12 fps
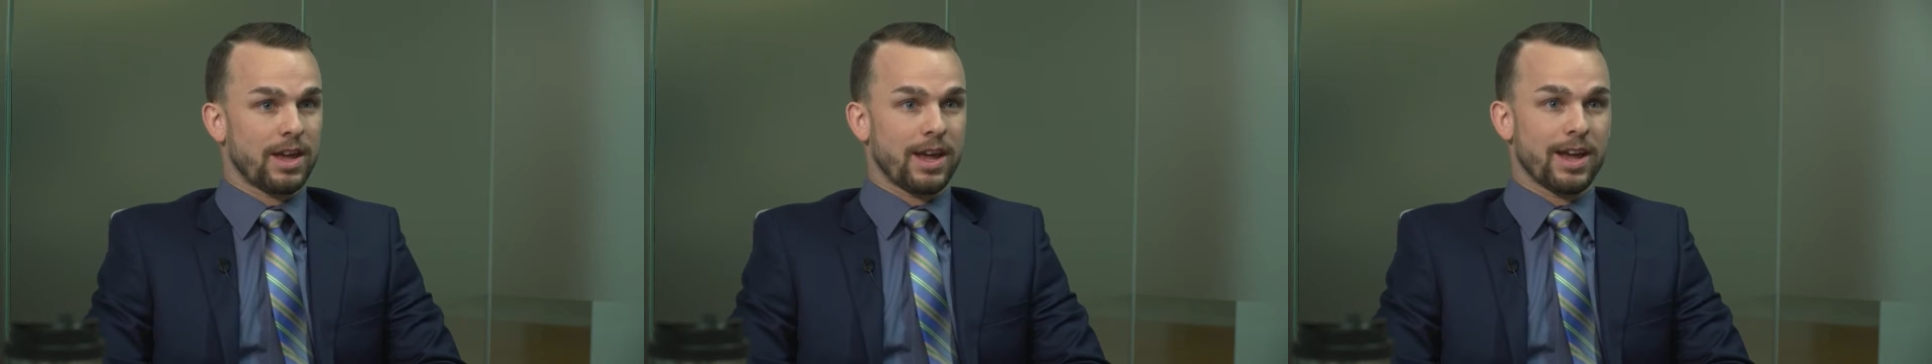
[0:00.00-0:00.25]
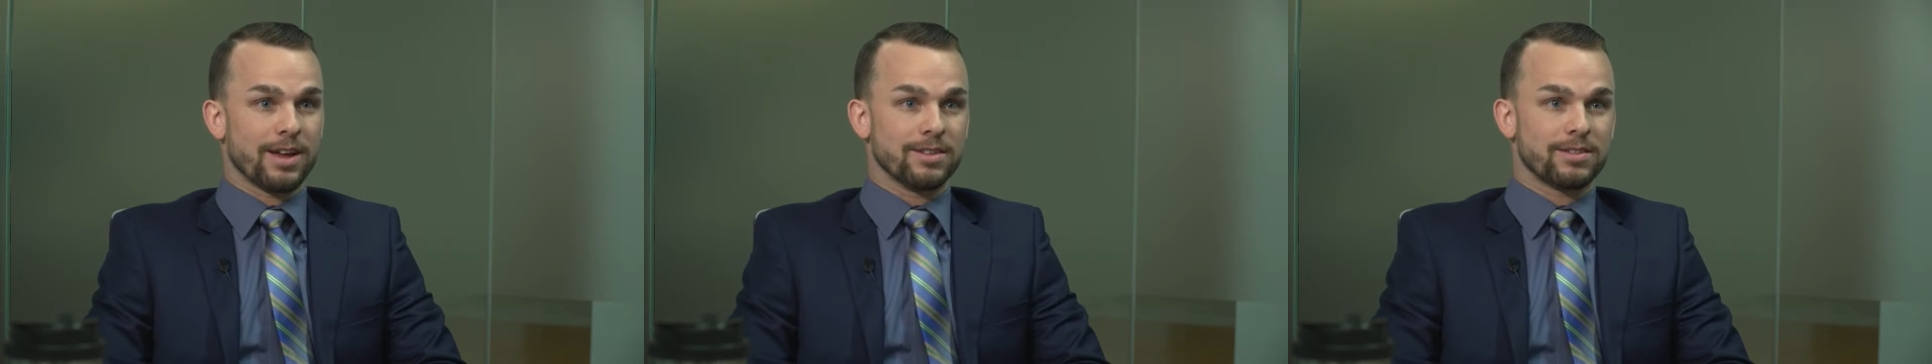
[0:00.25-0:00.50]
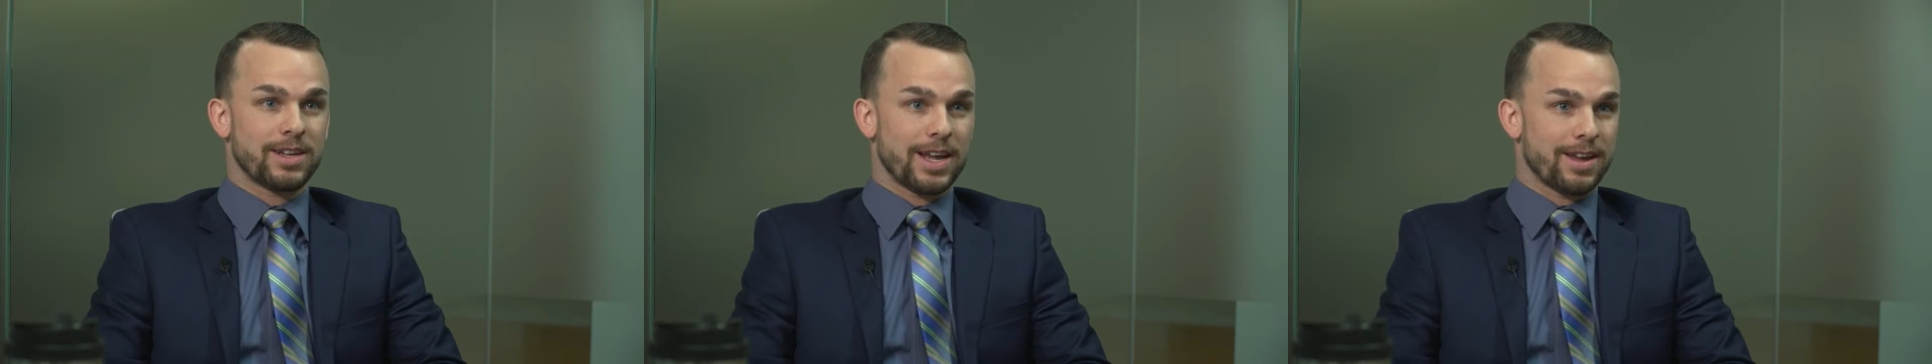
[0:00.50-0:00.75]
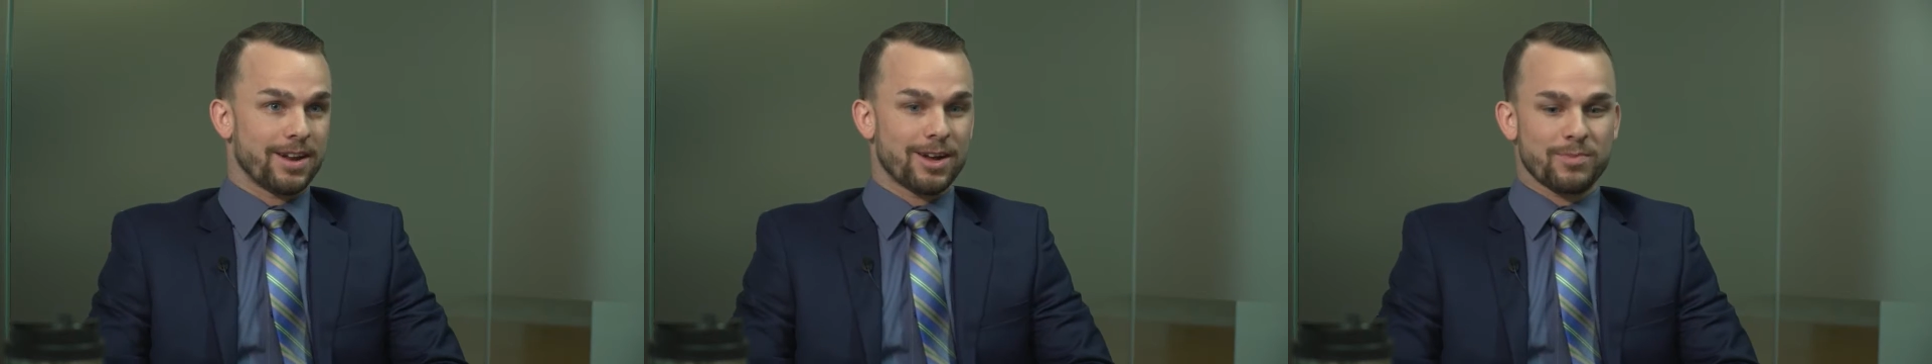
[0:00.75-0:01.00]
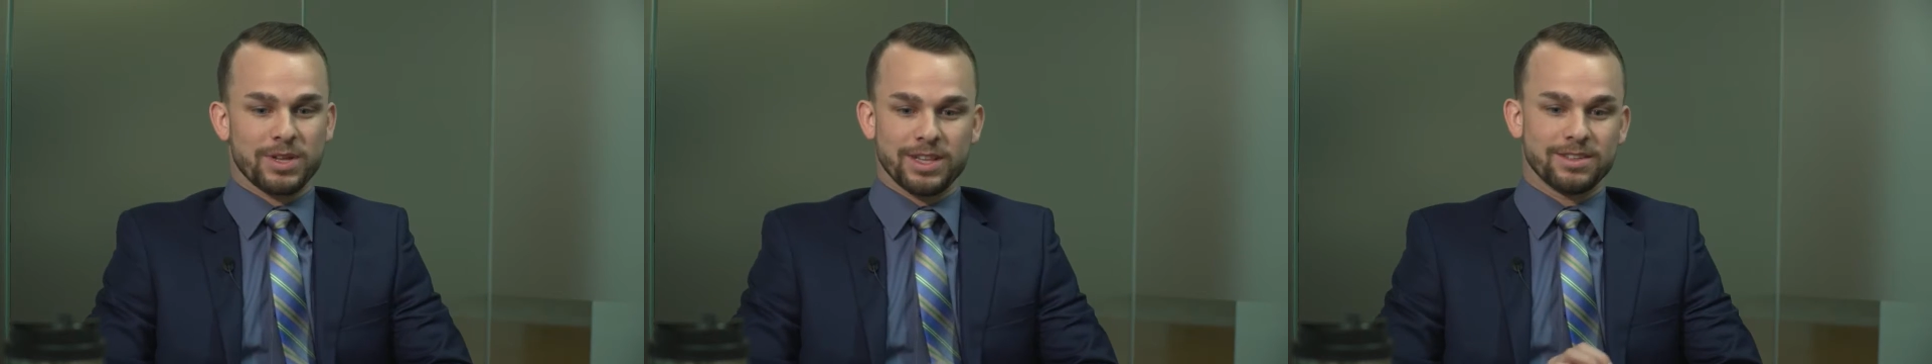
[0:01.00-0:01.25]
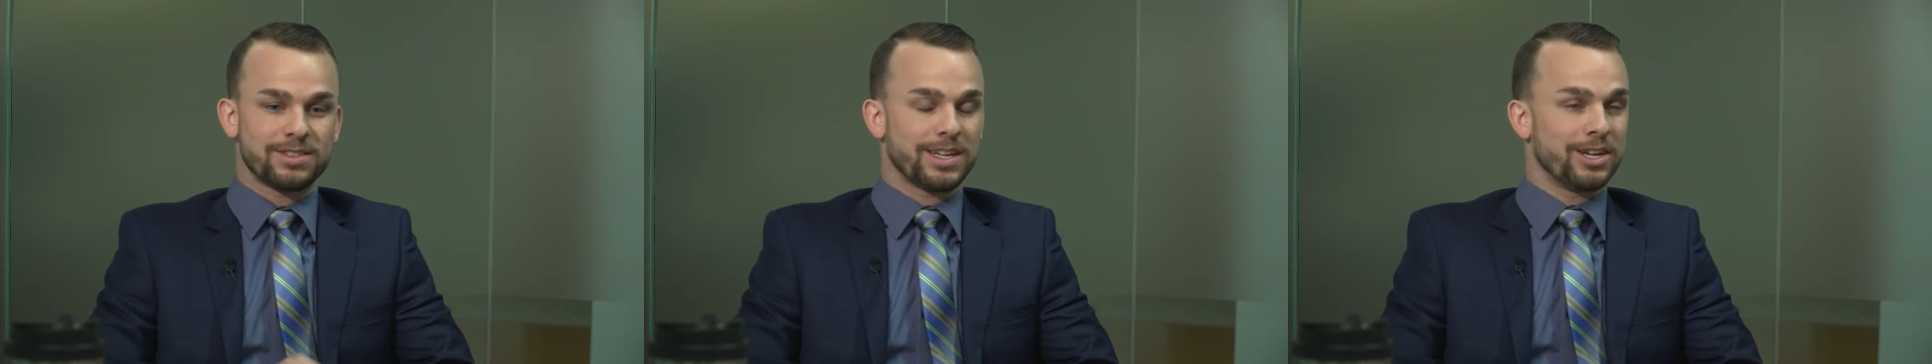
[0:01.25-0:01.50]
and taken up,
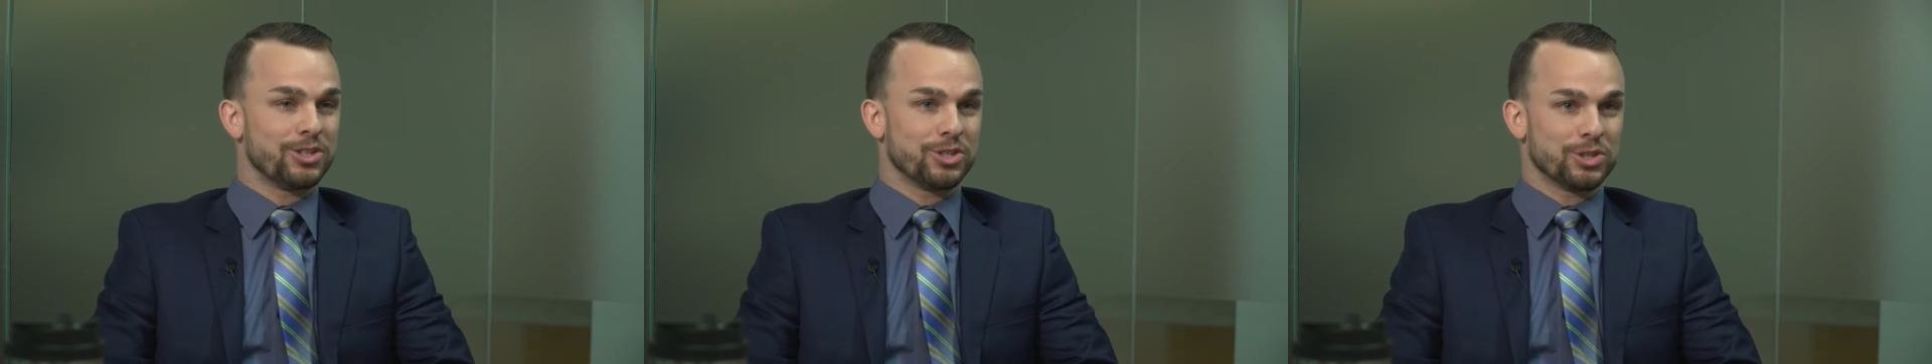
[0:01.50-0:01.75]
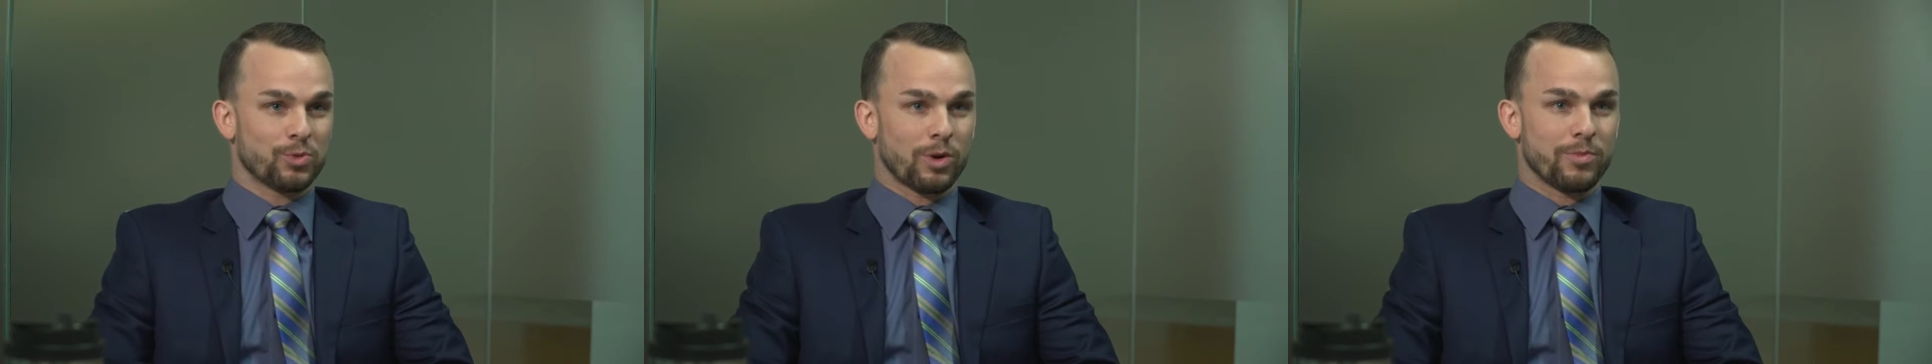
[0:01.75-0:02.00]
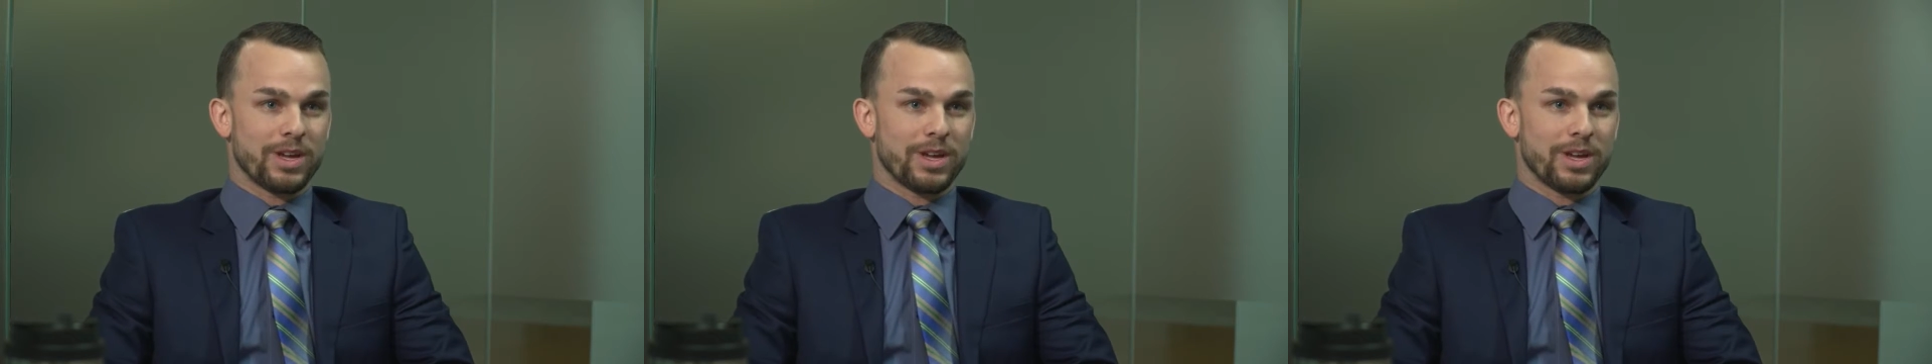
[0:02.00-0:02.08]
and then signatures were